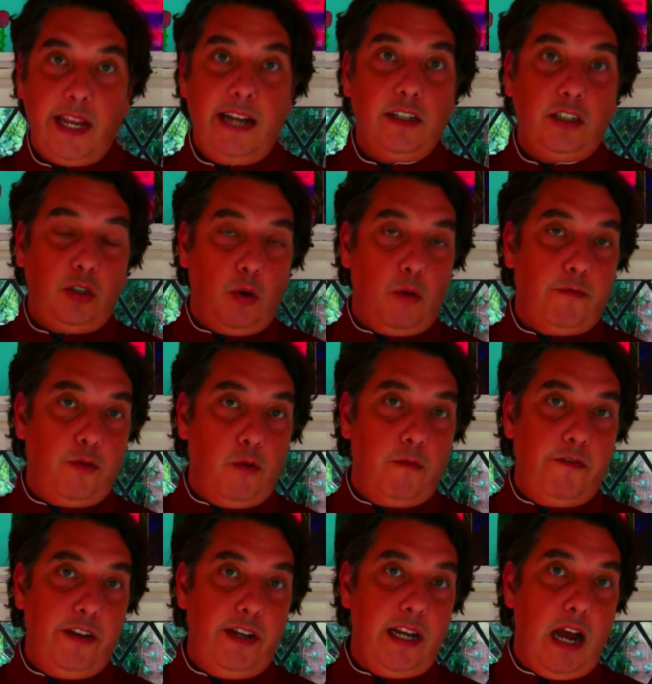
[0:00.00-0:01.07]
In a short
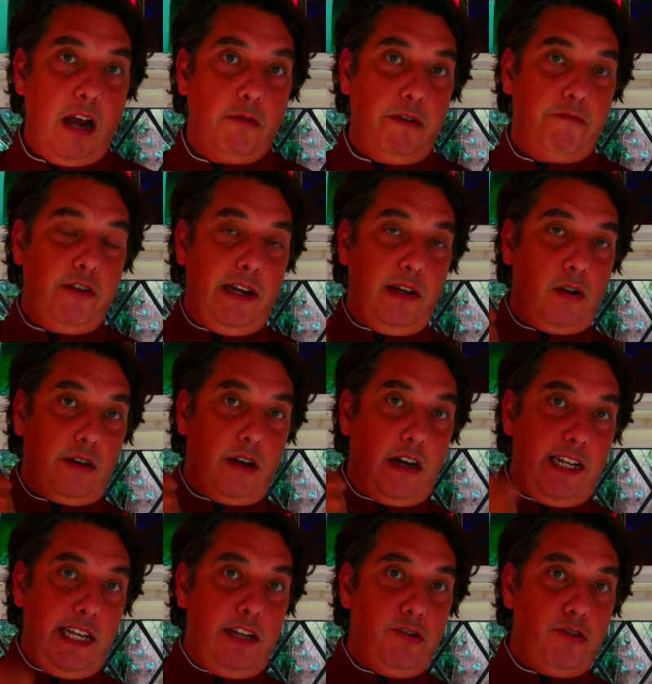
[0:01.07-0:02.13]
form video, we've really got
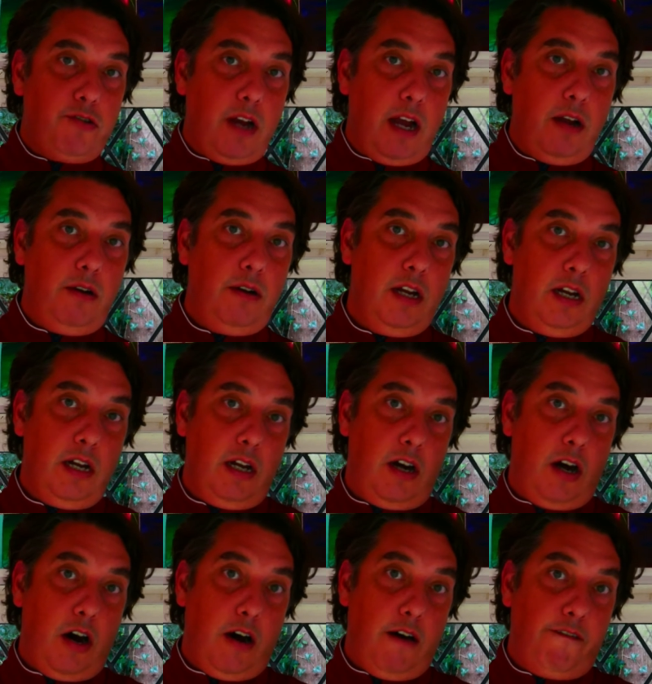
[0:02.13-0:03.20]
our intro,
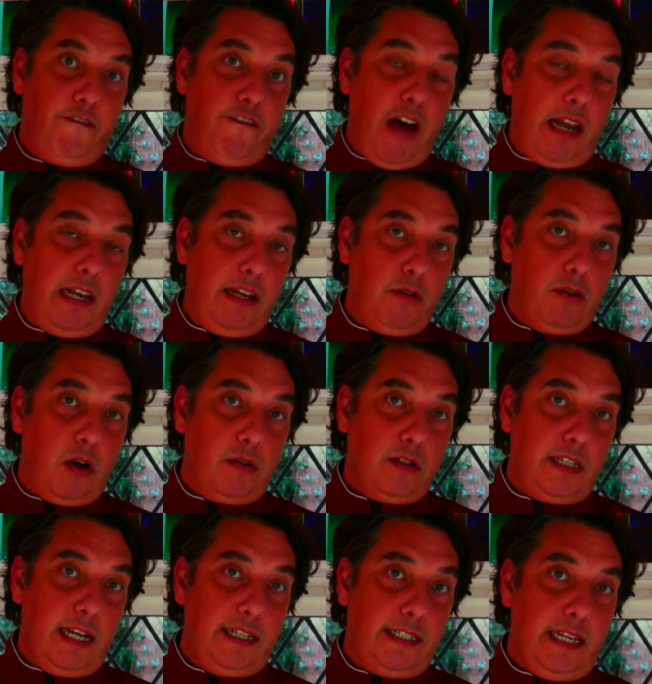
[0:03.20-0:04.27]
our value
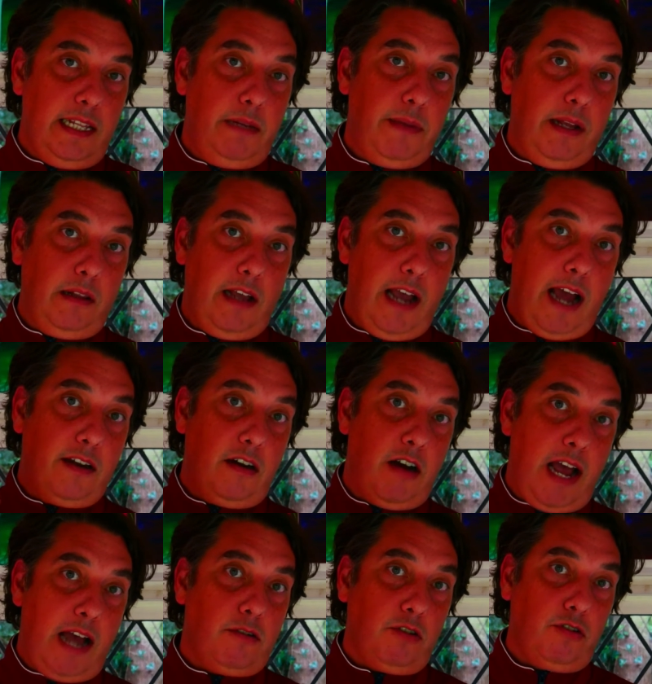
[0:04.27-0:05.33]
content in the middle and
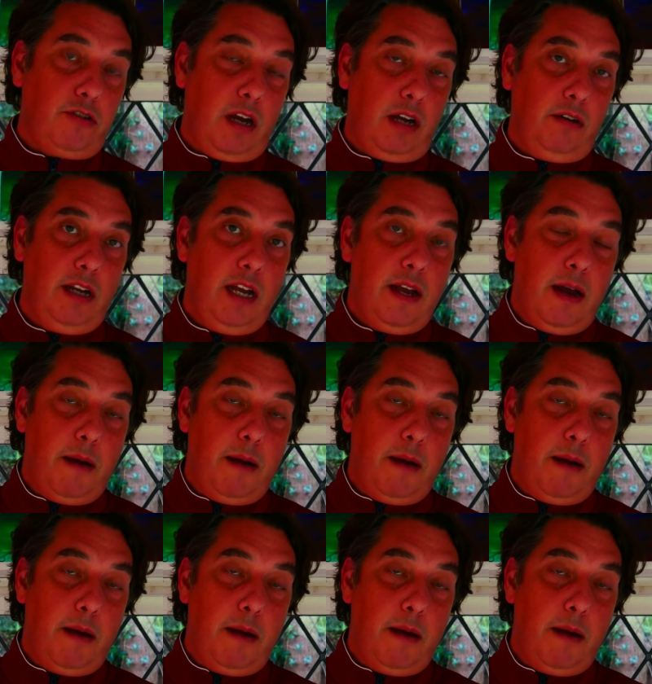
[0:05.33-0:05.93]
our outro.